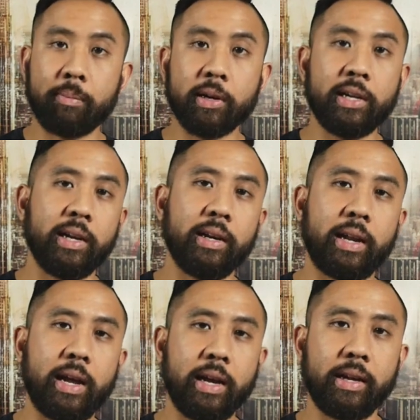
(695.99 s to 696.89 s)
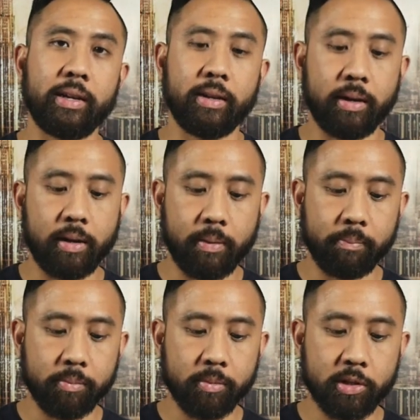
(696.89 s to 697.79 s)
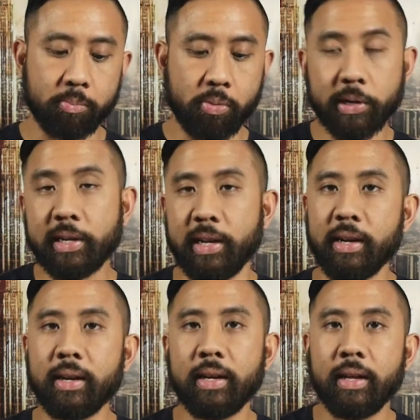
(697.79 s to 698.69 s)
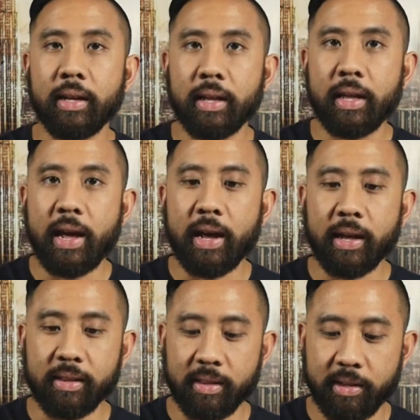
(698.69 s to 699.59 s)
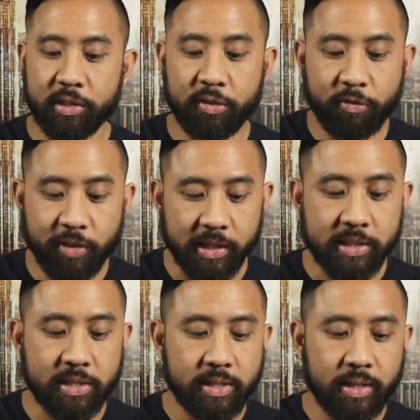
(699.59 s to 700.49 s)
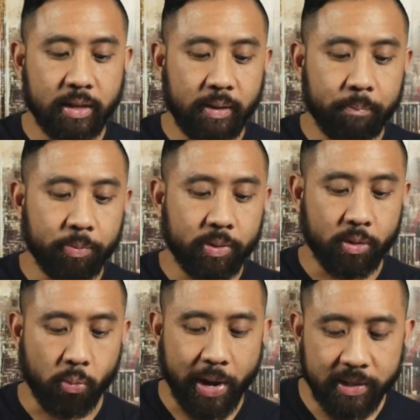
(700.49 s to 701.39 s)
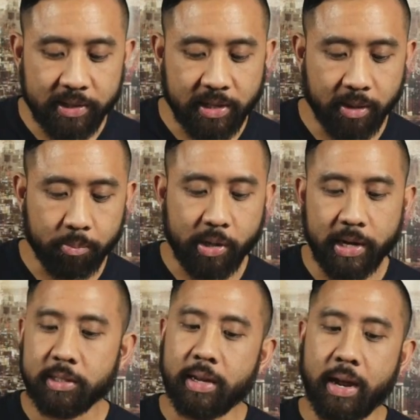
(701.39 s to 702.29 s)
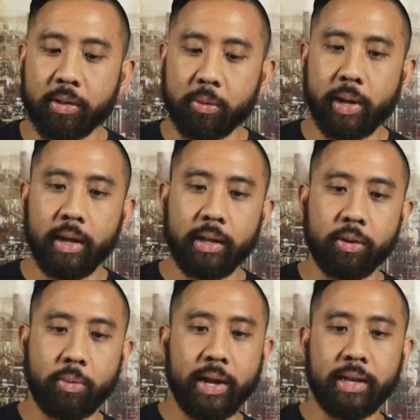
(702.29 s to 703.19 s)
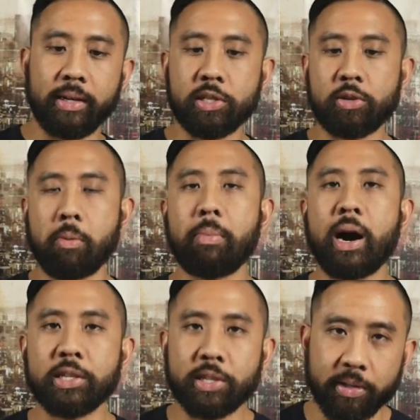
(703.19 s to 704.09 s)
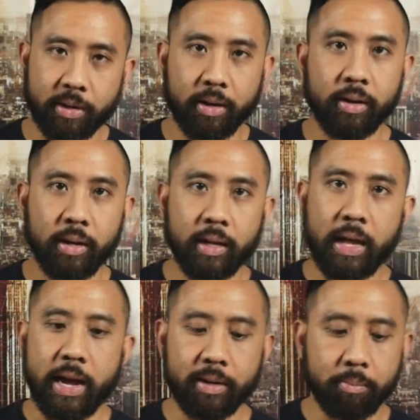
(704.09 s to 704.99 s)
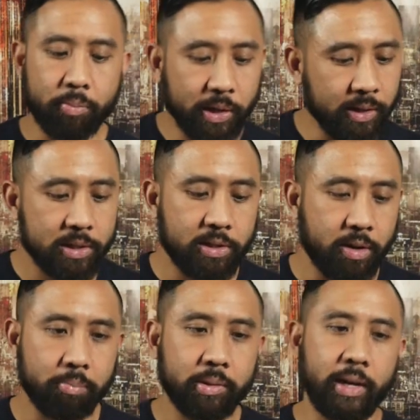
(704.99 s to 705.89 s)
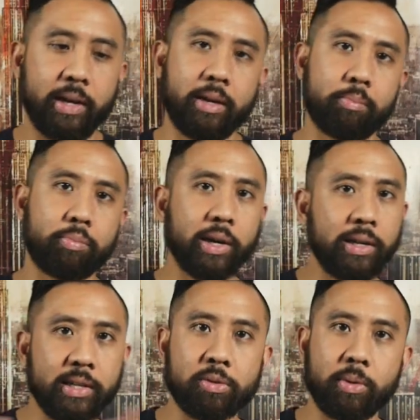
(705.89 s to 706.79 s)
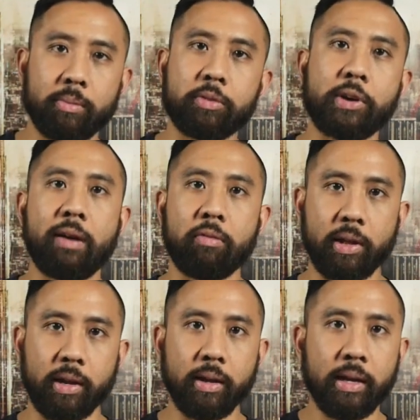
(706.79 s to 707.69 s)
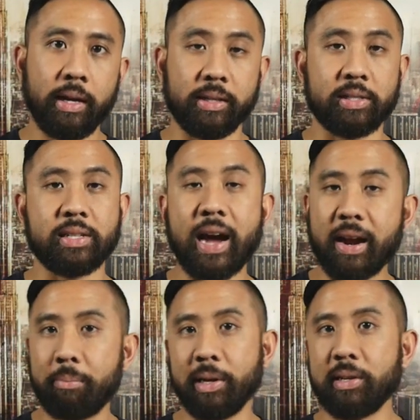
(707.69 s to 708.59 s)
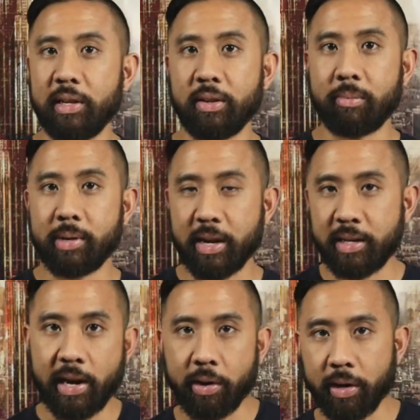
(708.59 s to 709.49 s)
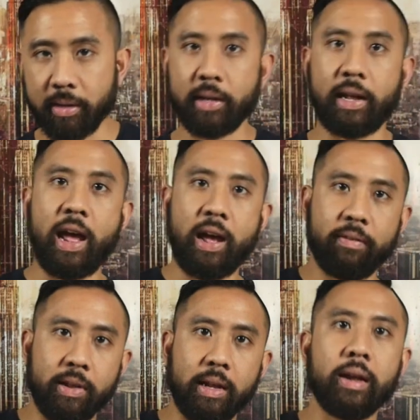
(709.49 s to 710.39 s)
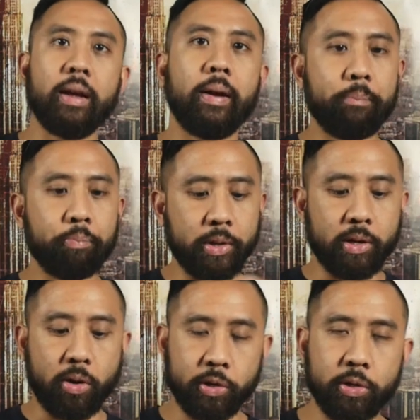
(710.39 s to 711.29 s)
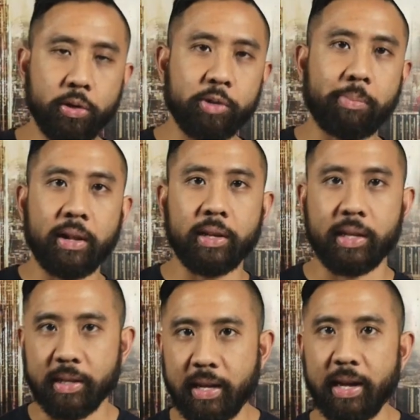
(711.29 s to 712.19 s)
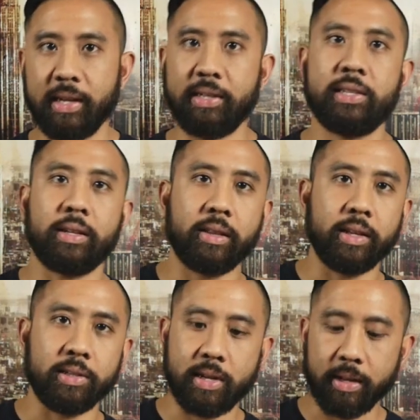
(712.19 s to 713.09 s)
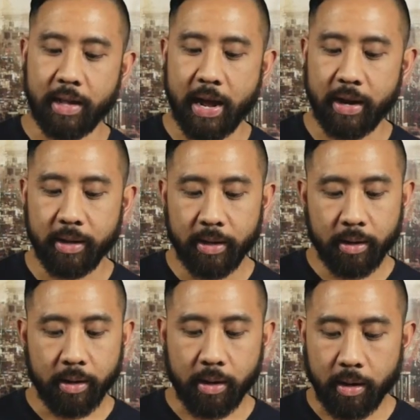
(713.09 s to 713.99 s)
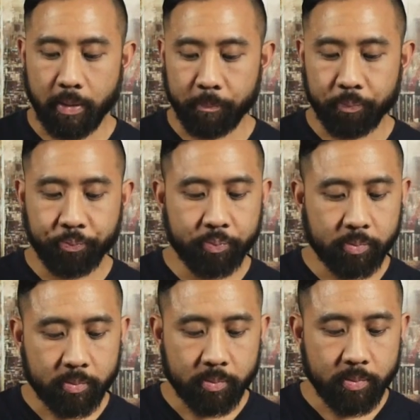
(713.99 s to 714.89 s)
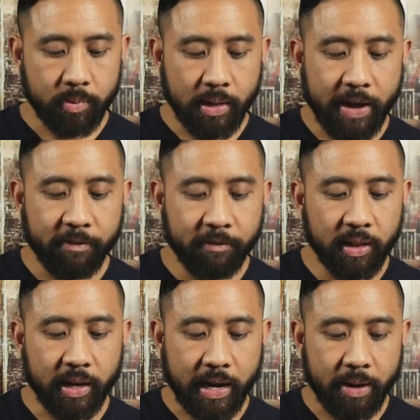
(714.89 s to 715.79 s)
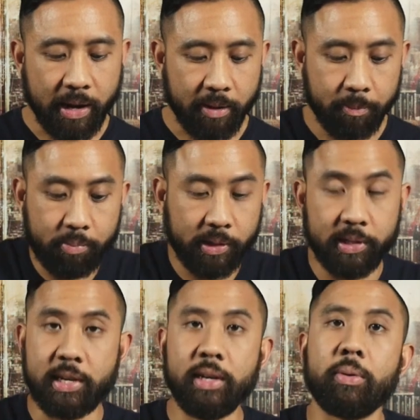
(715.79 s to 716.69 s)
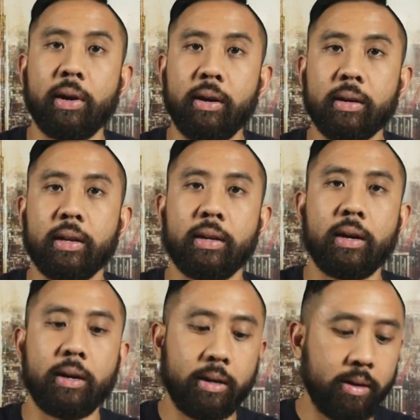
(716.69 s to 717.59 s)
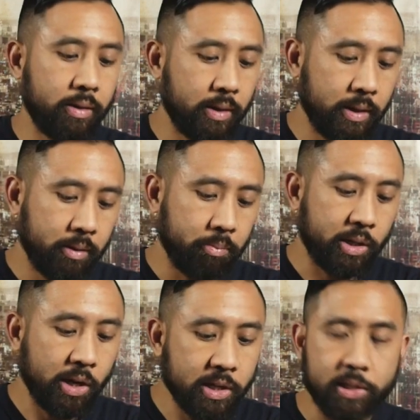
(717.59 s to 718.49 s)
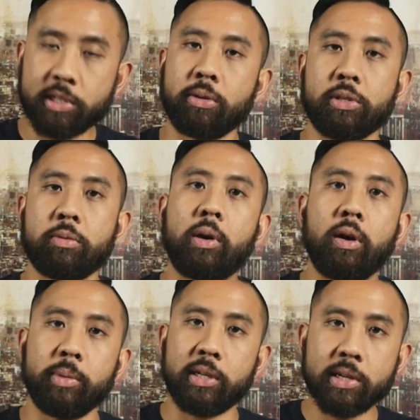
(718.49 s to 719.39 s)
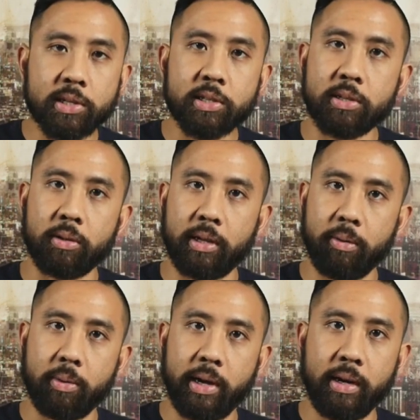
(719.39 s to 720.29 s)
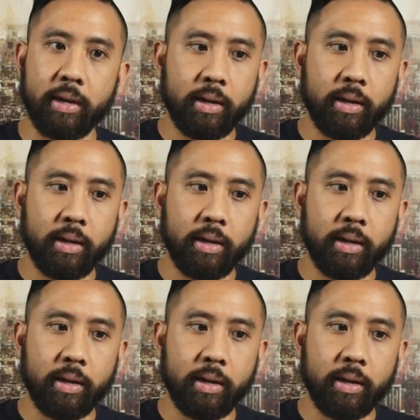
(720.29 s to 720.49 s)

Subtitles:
kit and support kit. And this fits, the way this thing breaks down, the way that it's so modular. I can bring this on a plane, I can bring this when I'm traveling, and it's not a big deal. I'm not carrying like a heavy, you know, huge Pelican case and things like that. I feel like I bring this anywhere because it's so small, because it's so lightweight.